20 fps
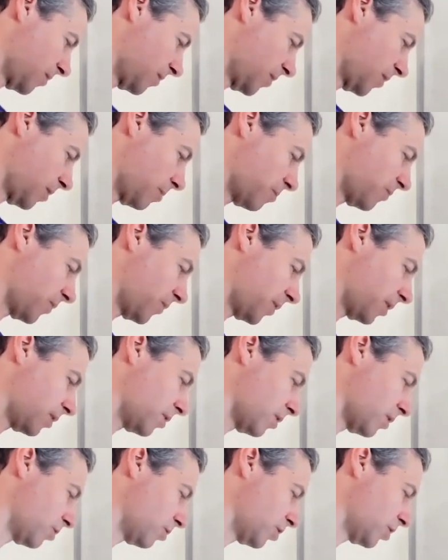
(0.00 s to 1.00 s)
of our
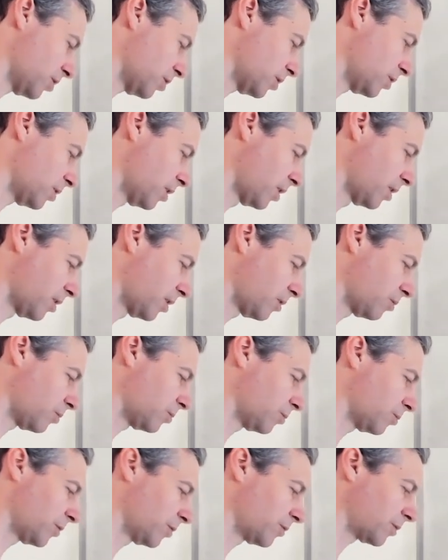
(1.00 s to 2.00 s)
notion
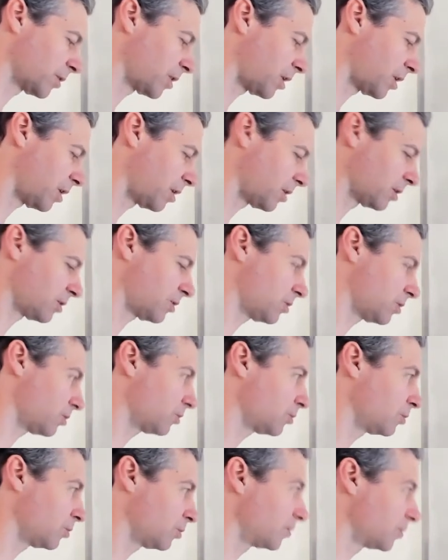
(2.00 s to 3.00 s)
with regard
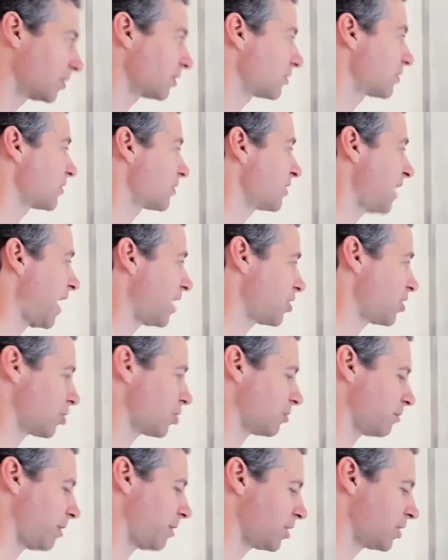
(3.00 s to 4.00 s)
to this
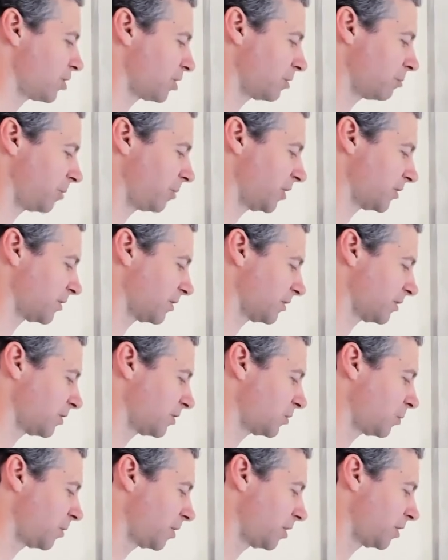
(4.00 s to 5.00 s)
saturation business. It's
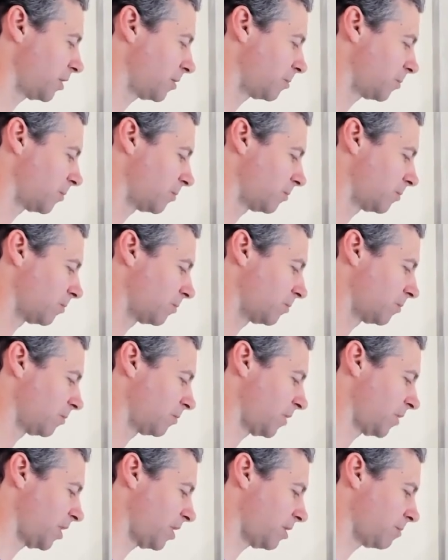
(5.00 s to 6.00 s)
one of the
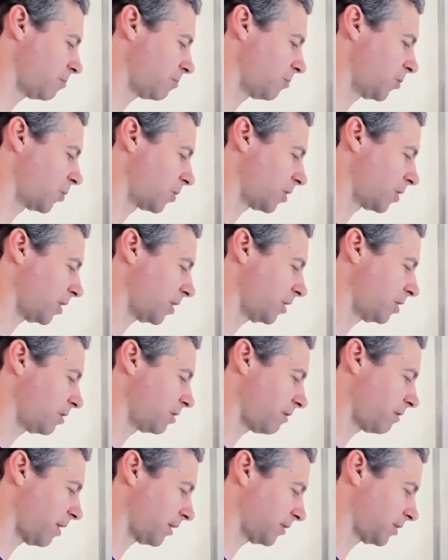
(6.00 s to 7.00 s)
more
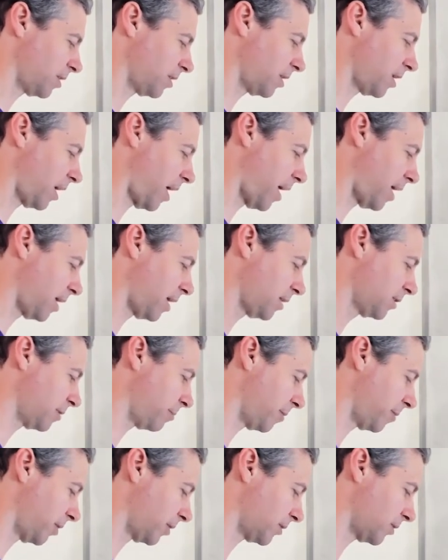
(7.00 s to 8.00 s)
interesting
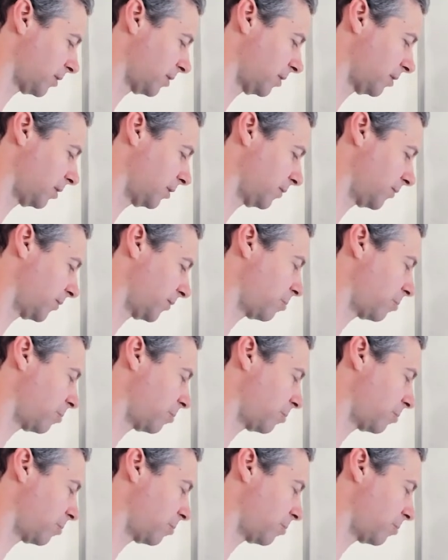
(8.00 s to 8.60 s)
aspects of the